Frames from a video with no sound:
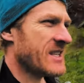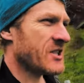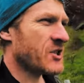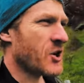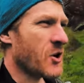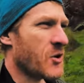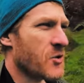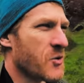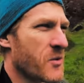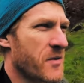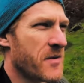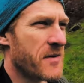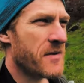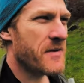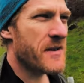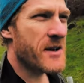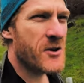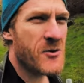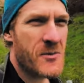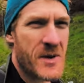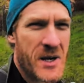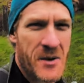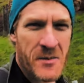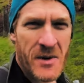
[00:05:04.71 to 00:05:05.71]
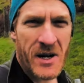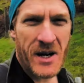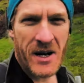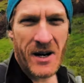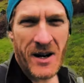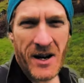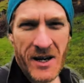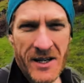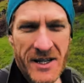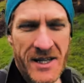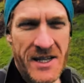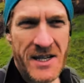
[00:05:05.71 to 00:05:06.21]
This whole filming
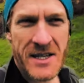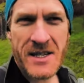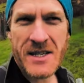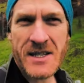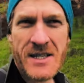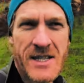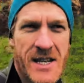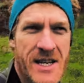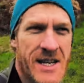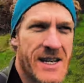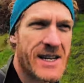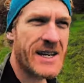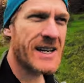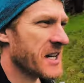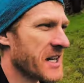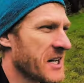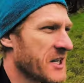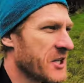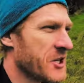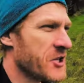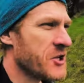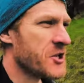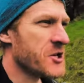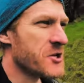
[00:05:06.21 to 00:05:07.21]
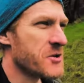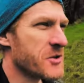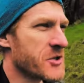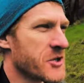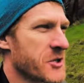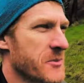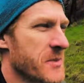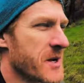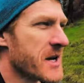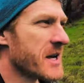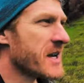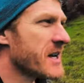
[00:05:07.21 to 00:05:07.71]
malarkey is kind of new
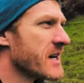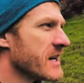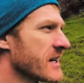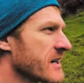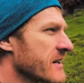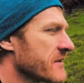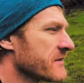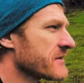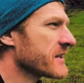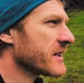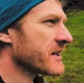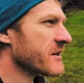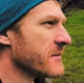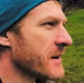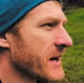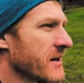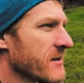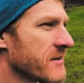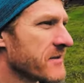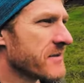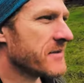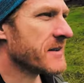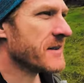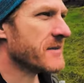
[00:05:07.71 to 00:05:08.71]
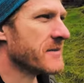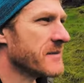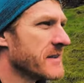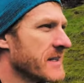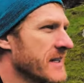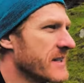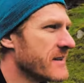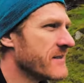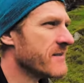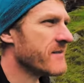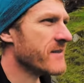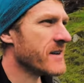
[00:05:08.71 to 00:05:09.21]
to me. I've done about
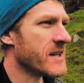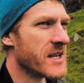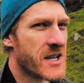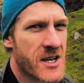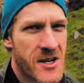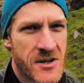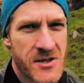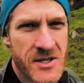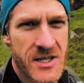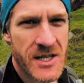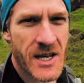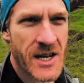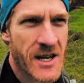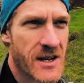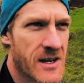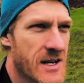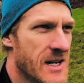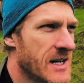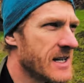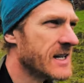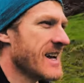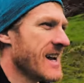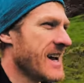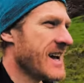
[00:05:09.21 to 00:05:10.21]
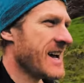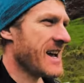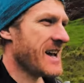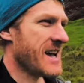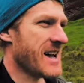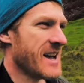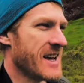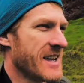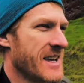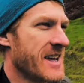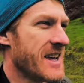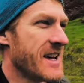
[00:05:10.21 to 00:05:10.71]
15 videos now.
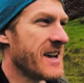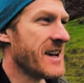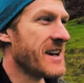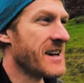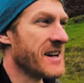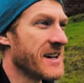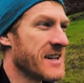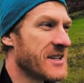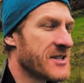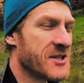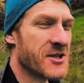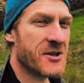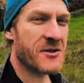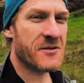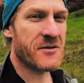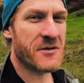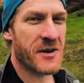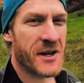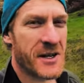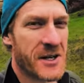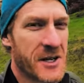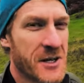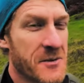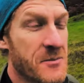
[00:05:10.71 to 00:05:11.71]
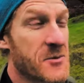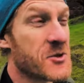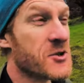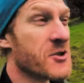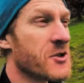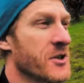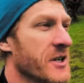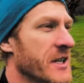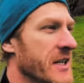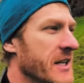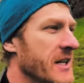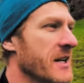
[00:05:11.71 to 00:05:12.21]
Yeah, it's good fun, I'm
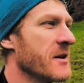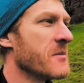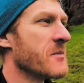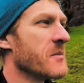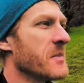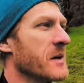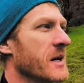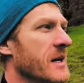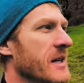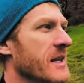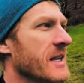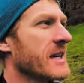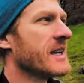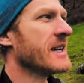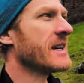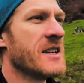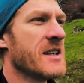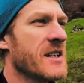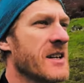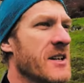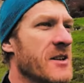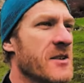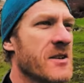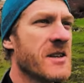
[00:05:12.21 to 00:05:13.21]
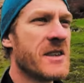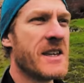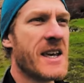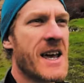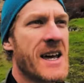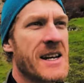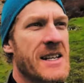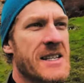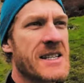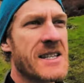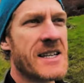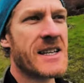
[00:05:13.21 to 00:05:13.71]
enjoying it, but you know, the
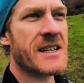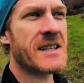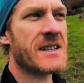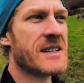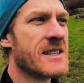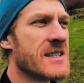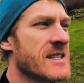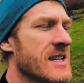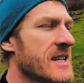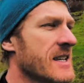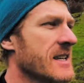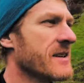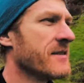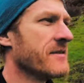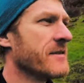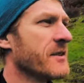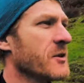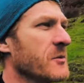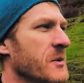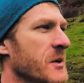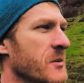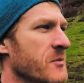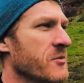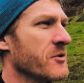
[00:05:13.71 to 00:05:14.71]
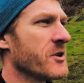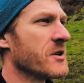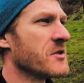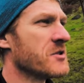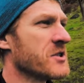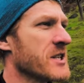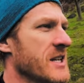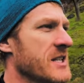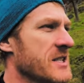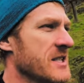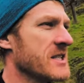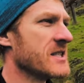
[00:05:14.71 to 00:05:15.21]
editing and filming
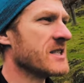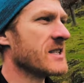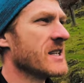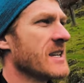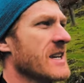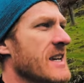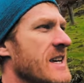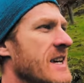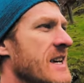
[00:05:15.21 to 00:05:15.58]
process is,